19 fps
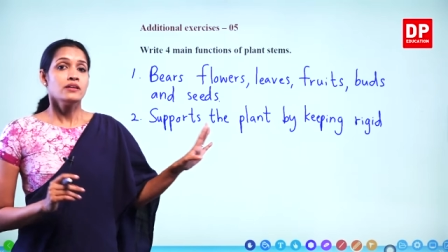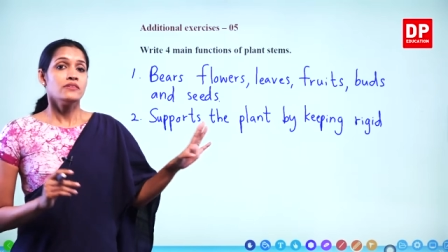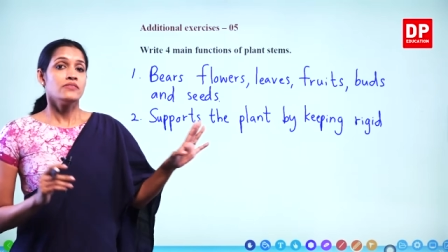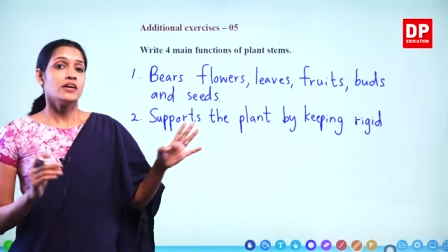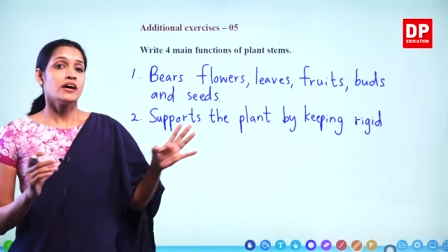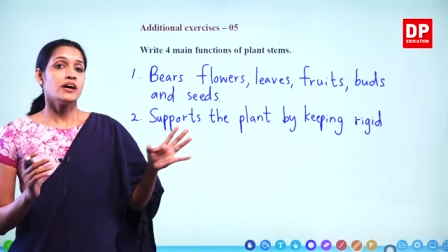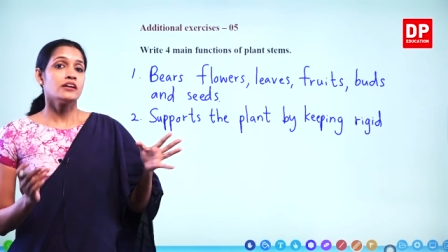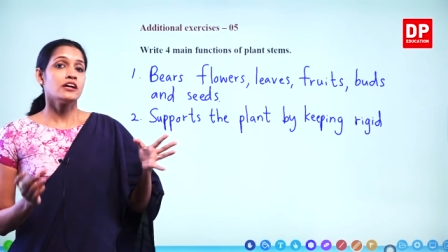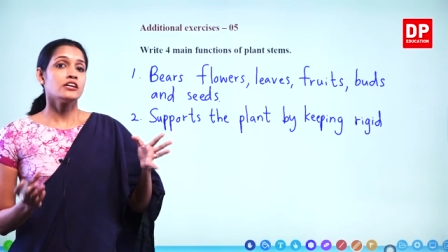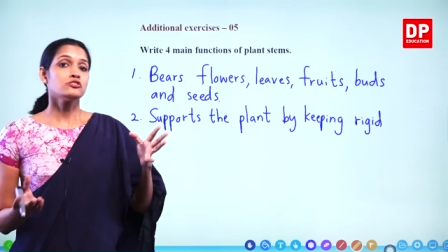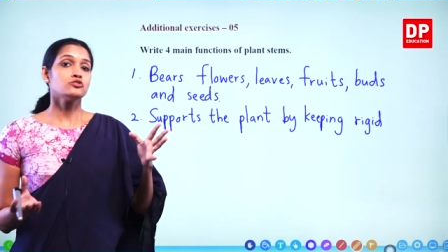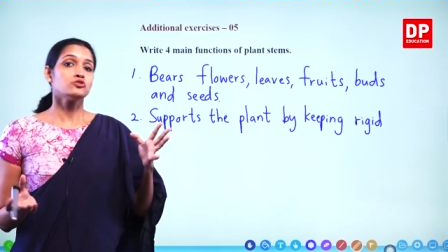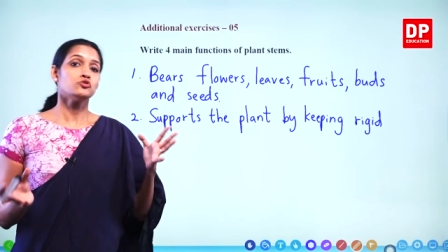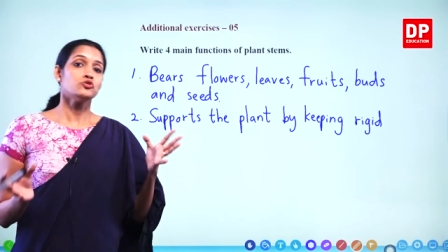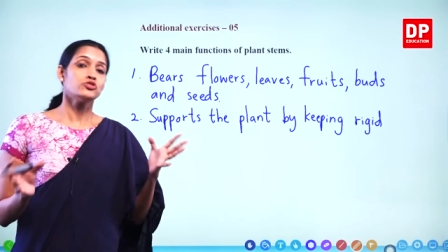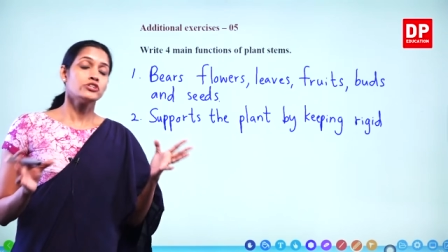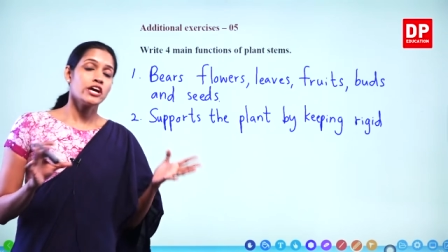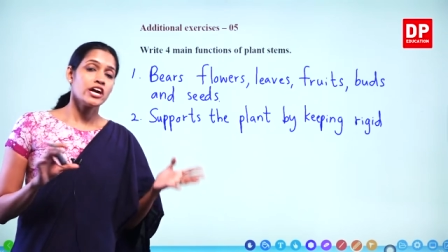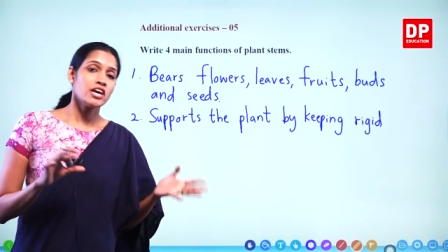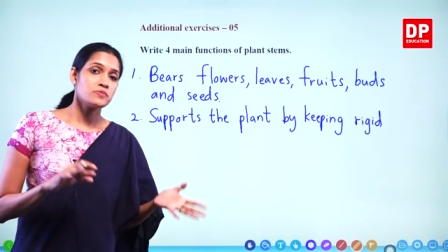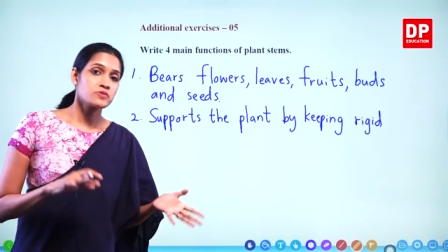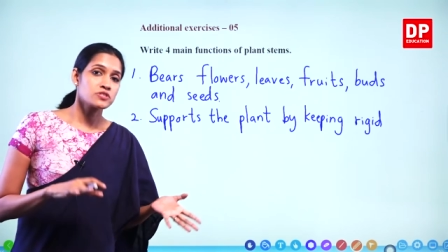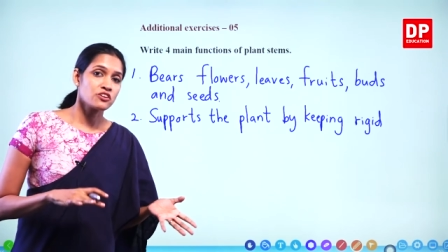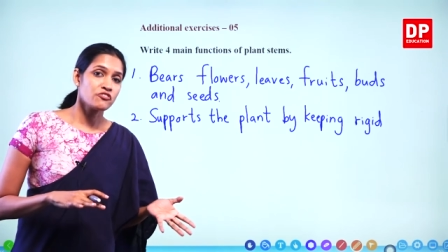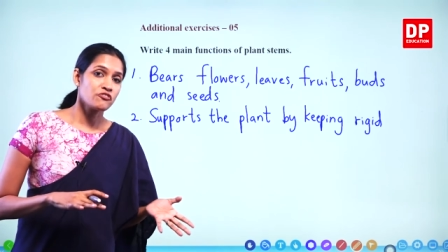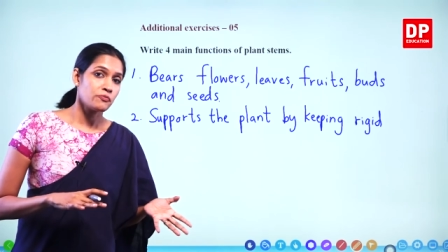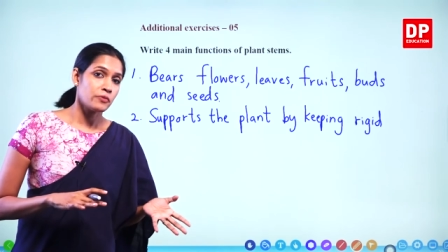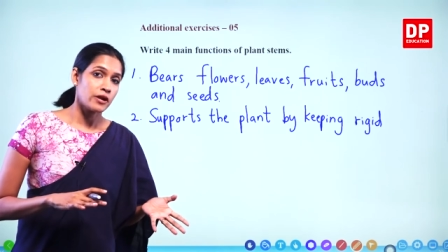there are two types
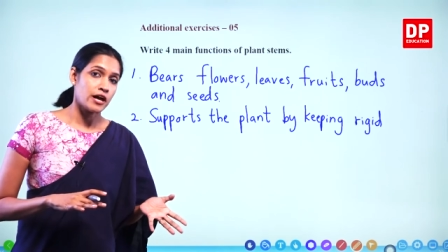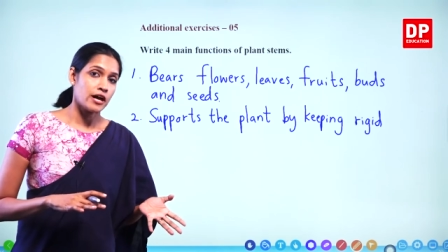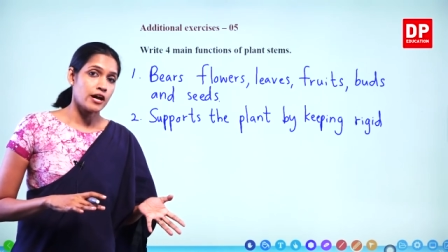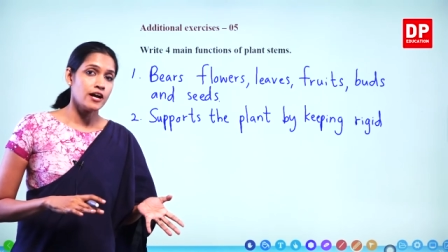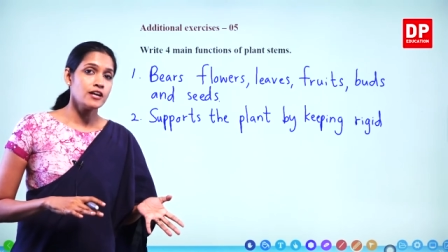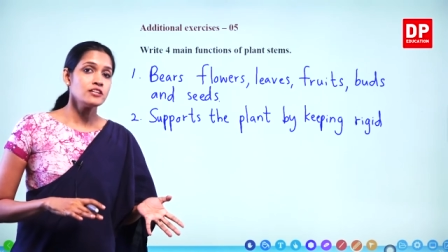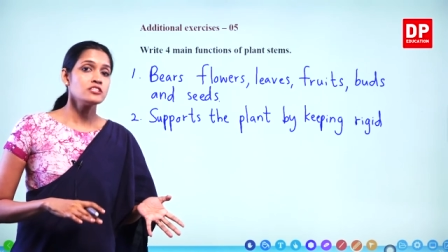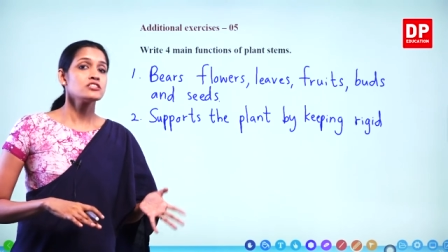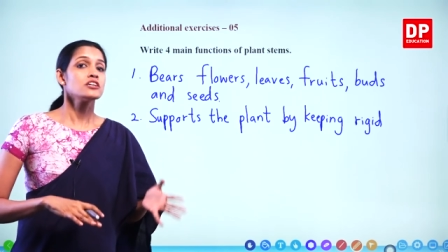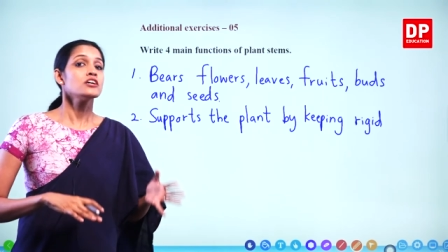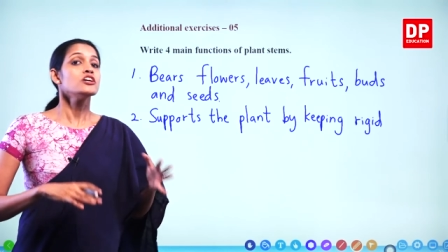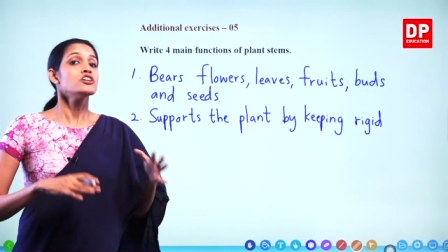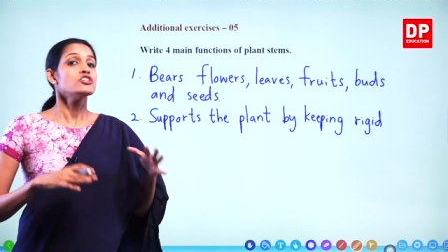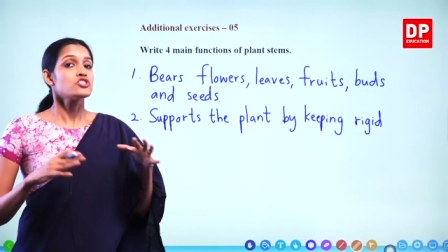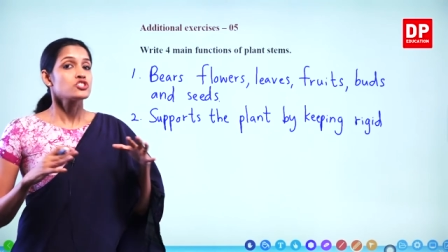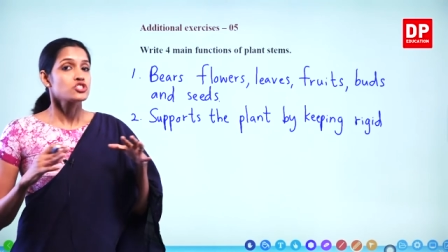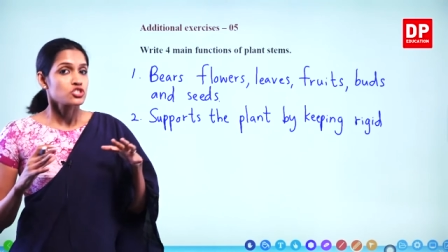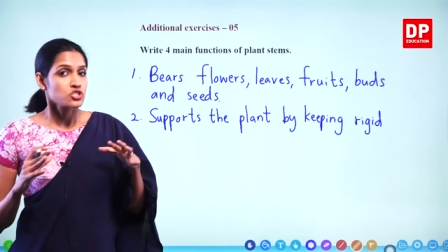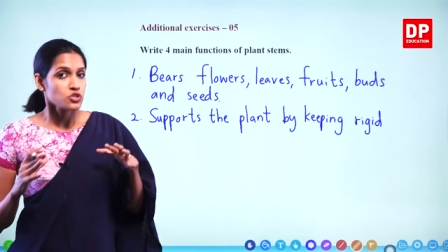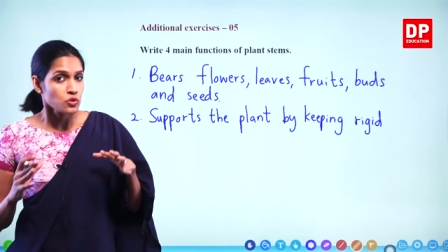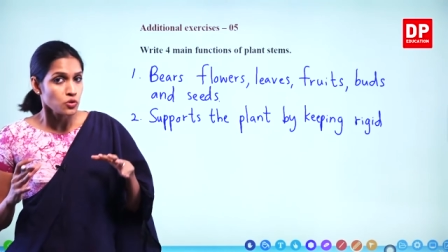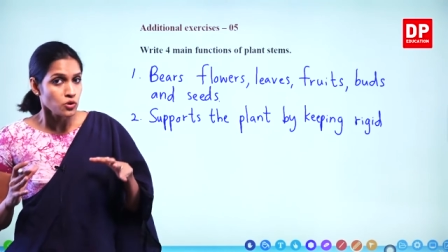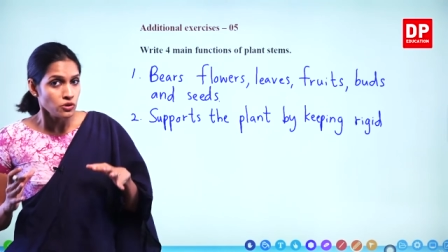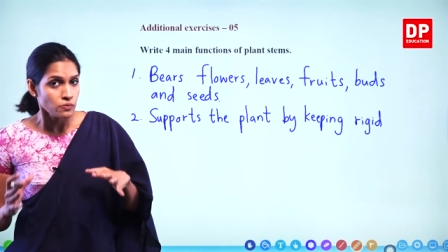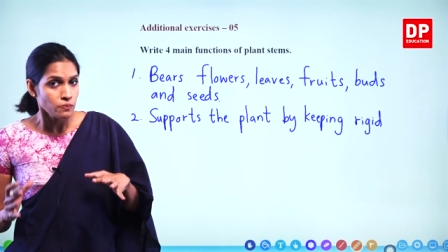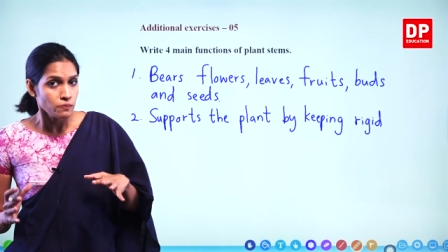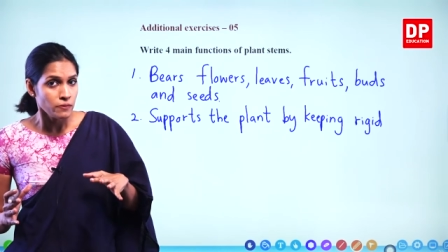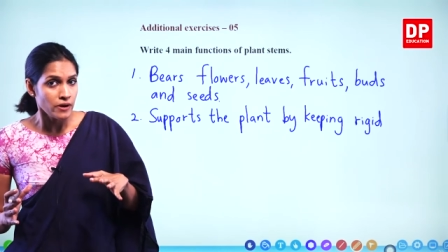of plants,
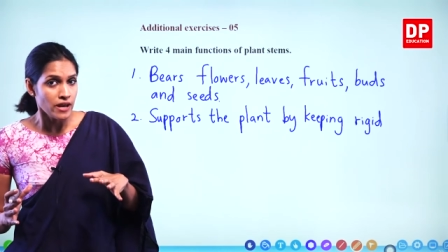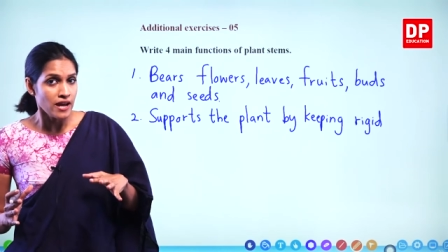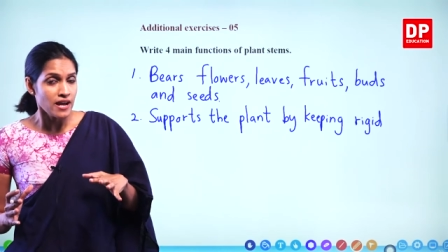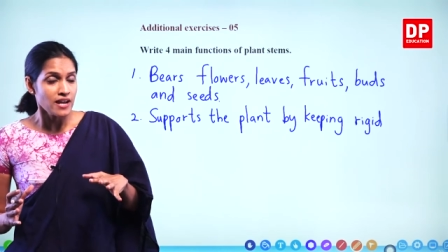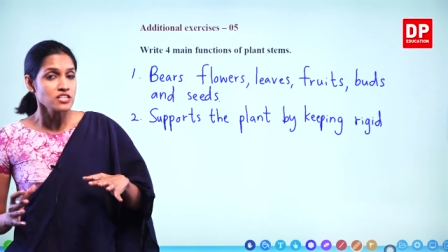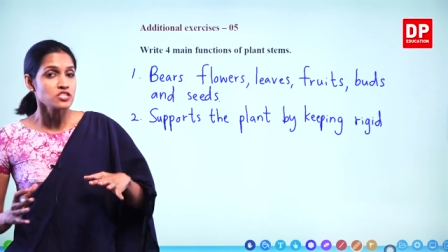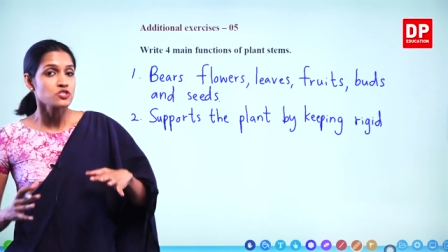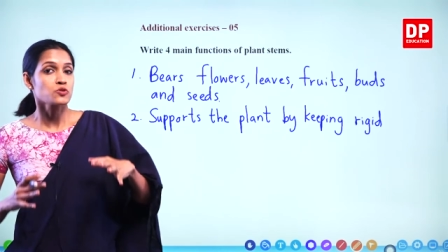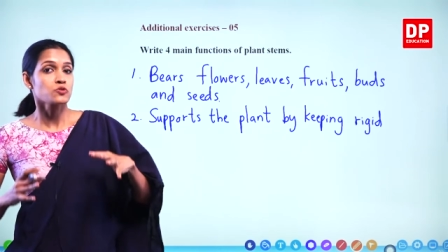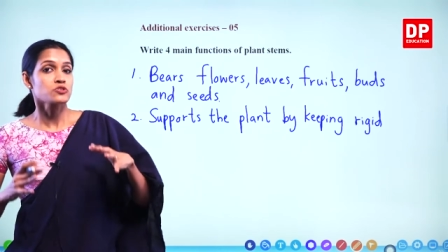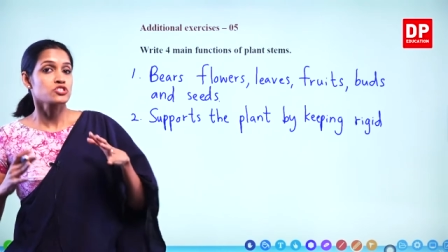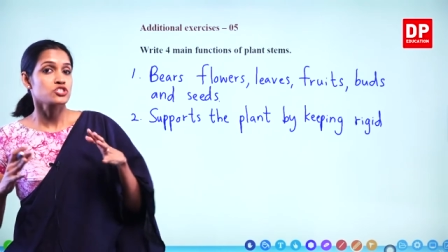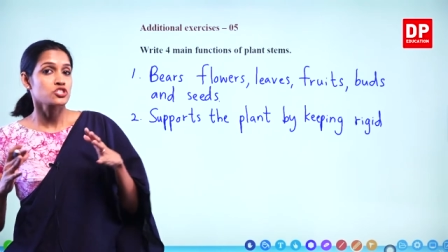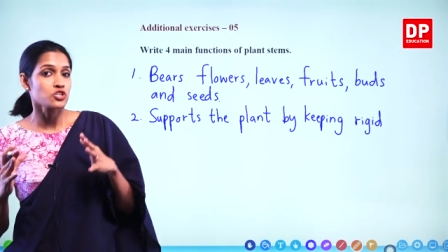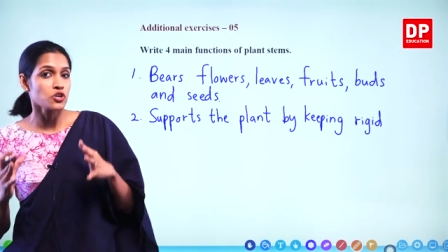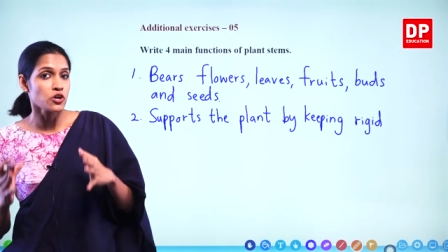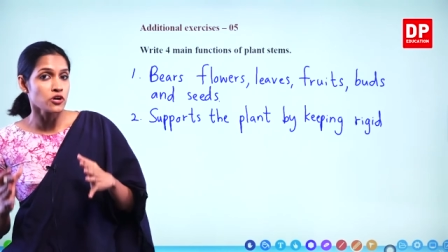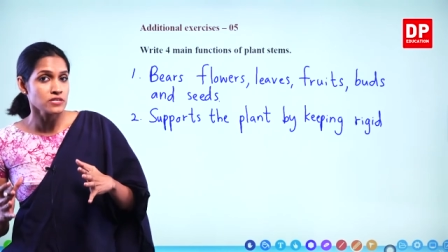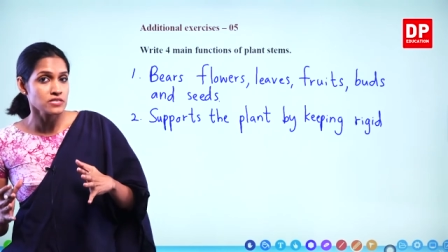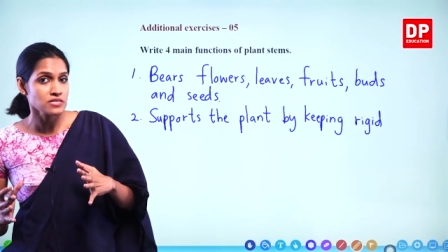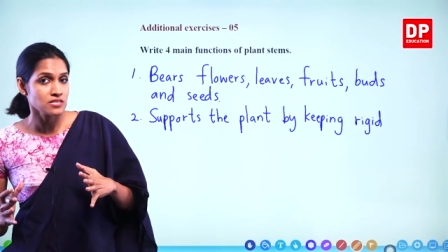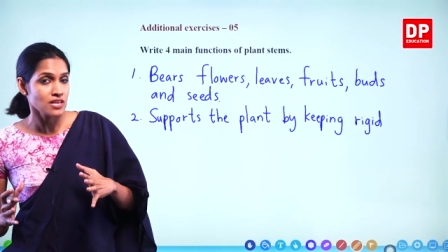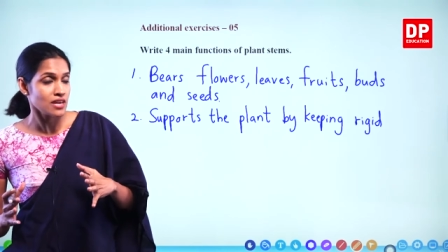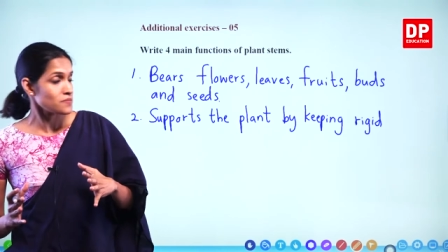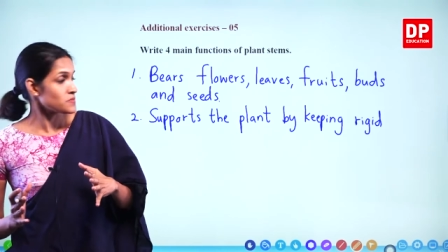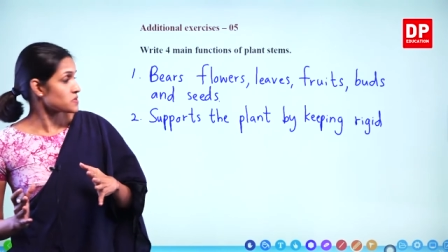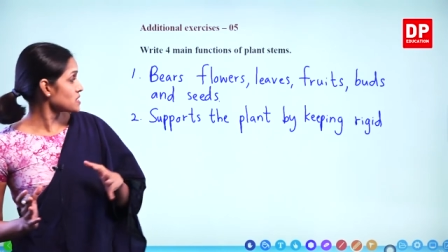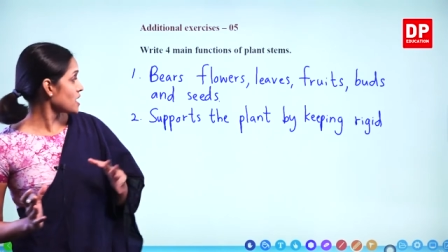strong plants or strong
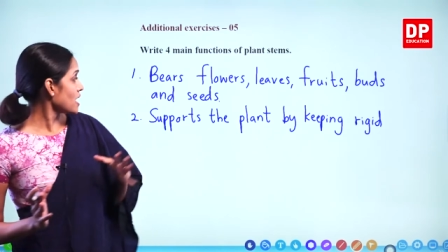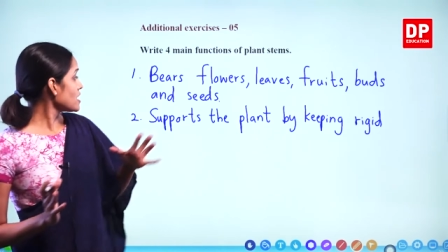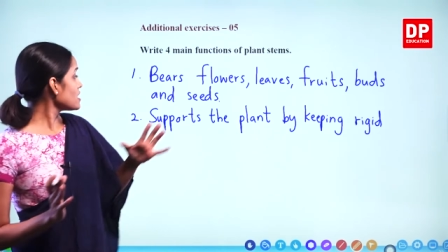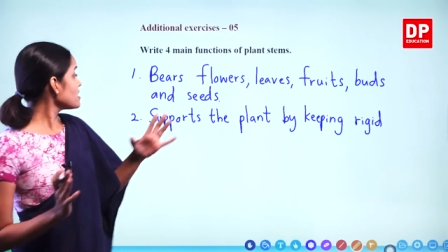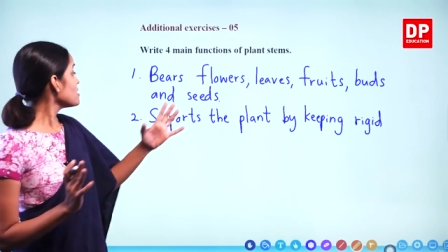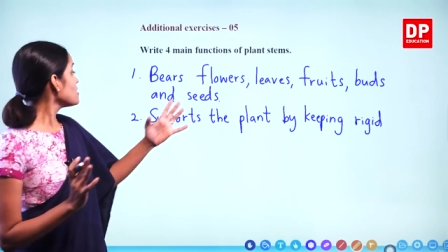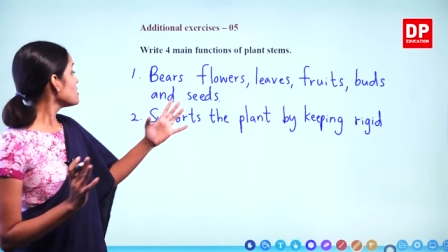stems and